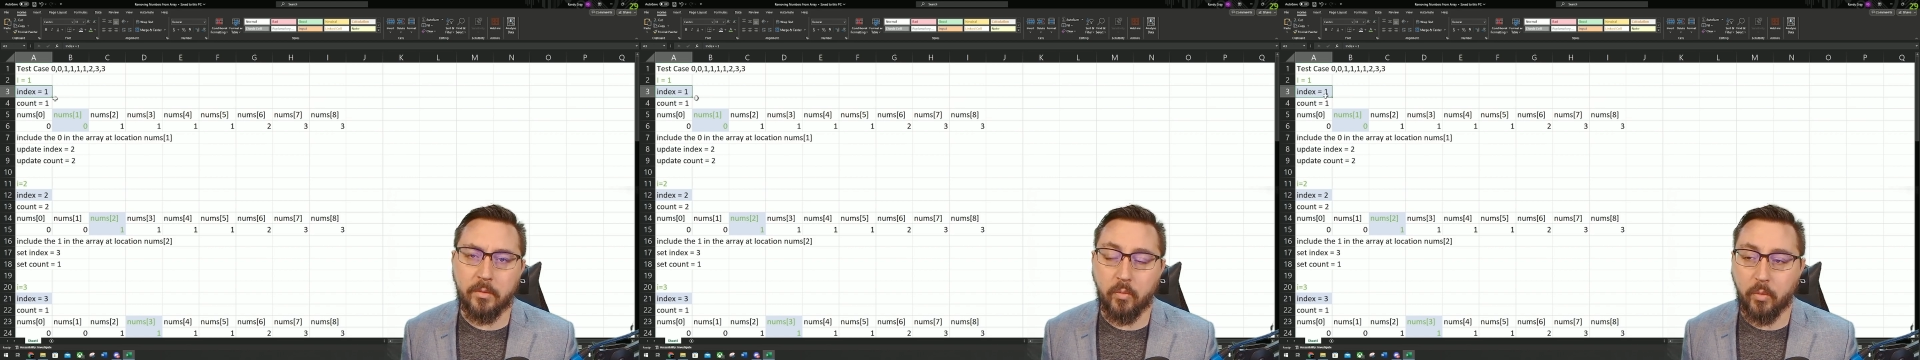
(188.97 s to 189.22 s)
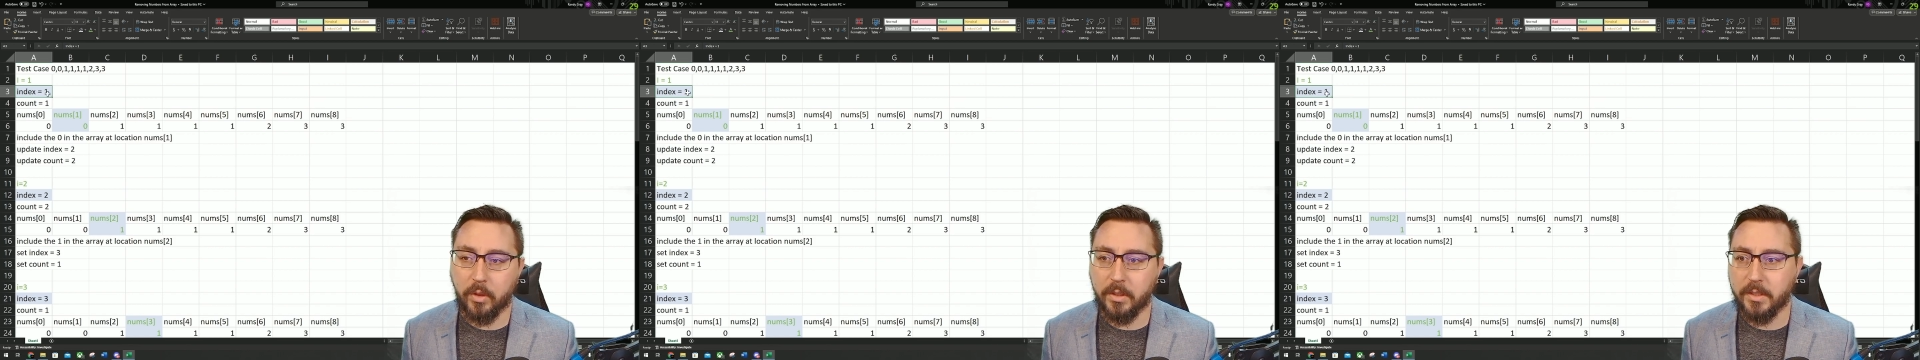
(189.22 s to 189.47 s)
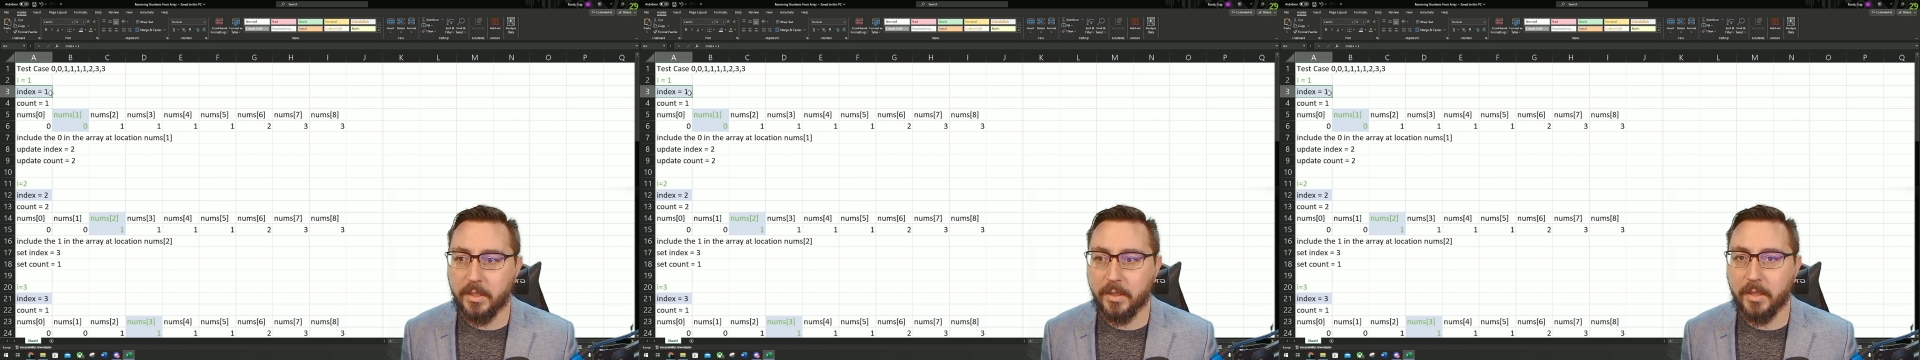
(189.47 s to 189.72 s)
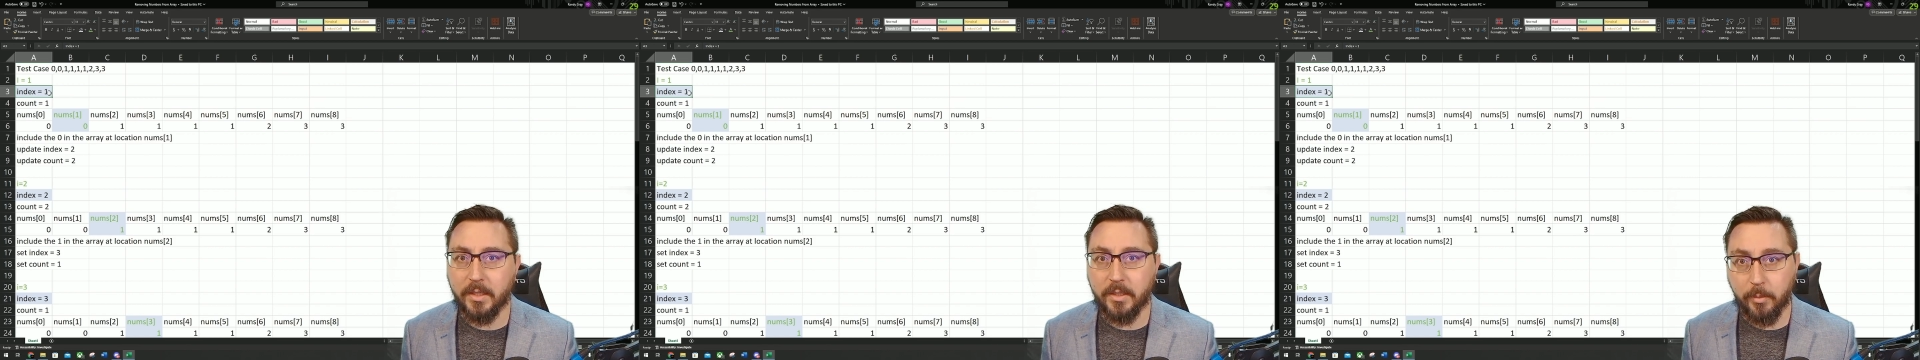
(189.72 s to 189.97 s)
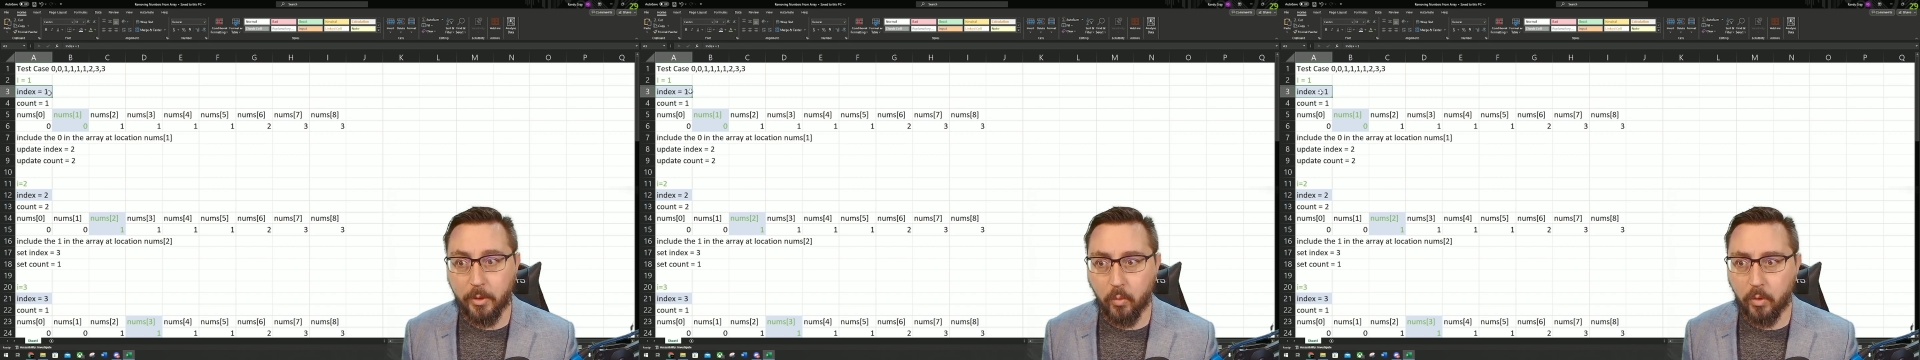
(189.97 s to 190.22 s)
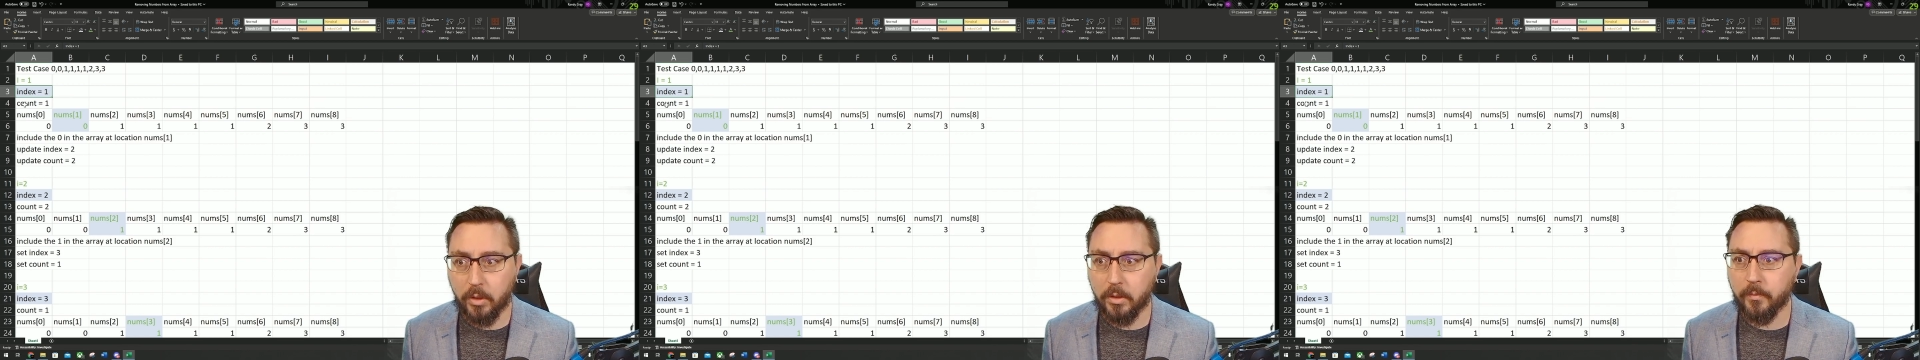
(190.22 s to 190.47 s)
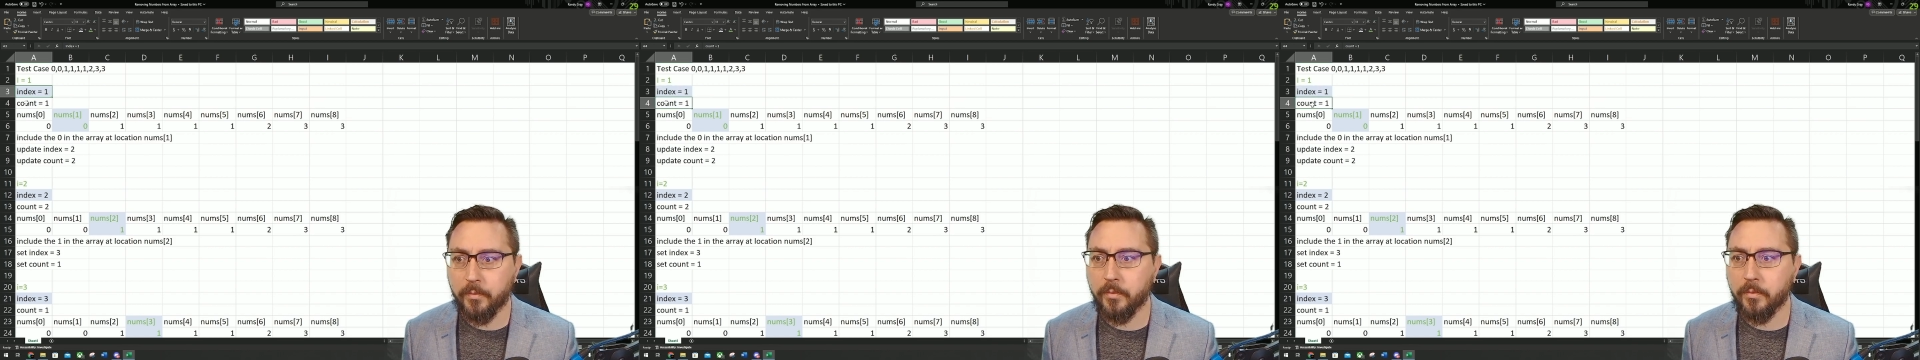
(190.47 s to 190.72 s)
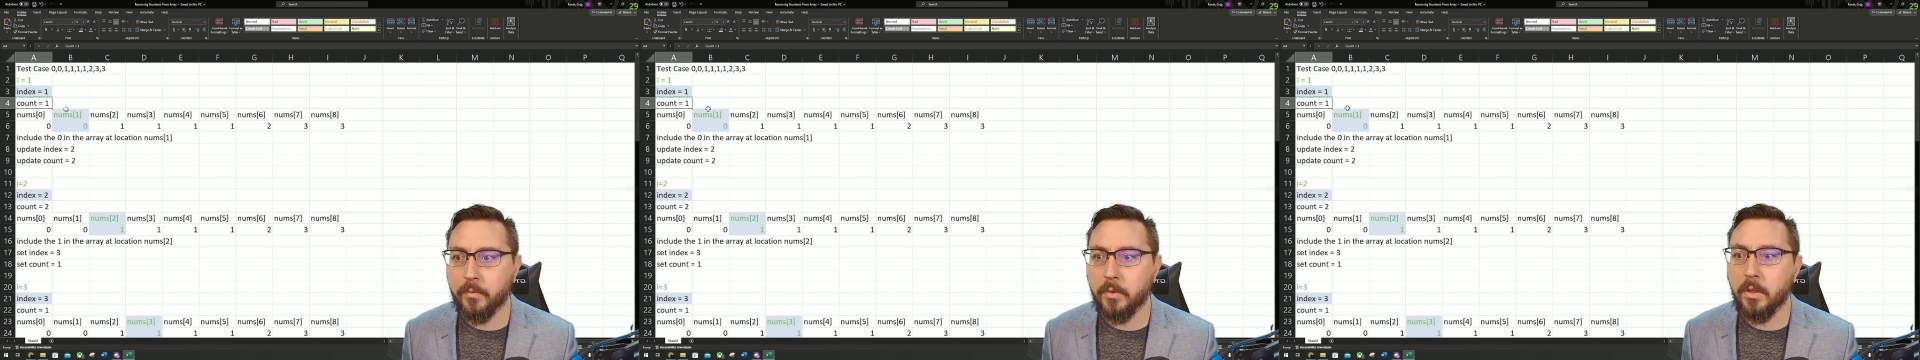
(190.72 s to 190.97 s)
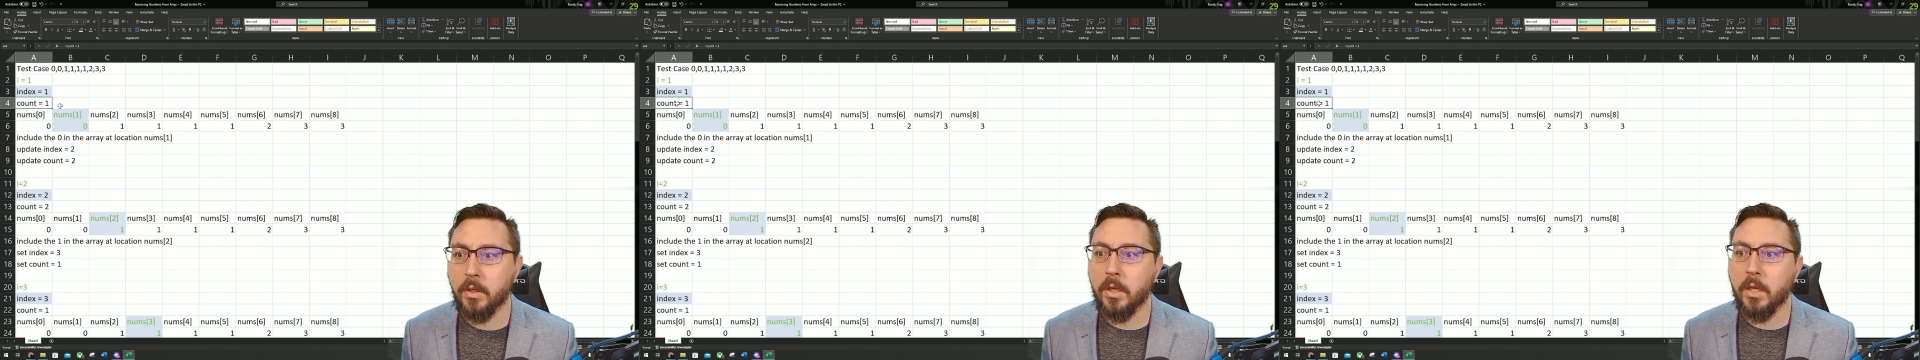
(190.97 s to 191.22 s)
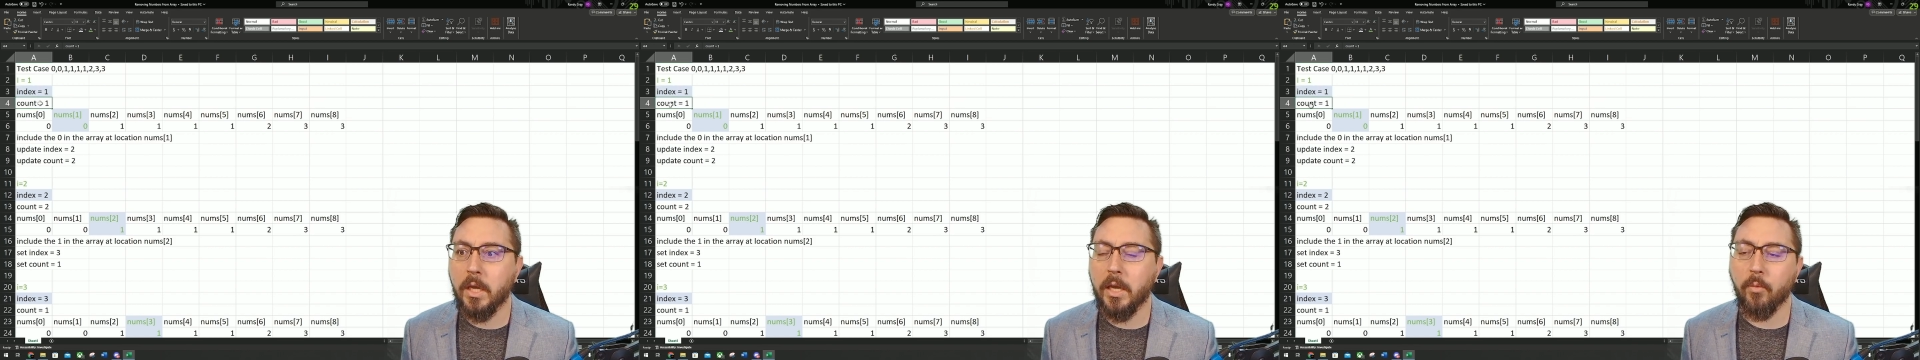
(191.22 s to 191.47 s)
We're going to set that to be 1, and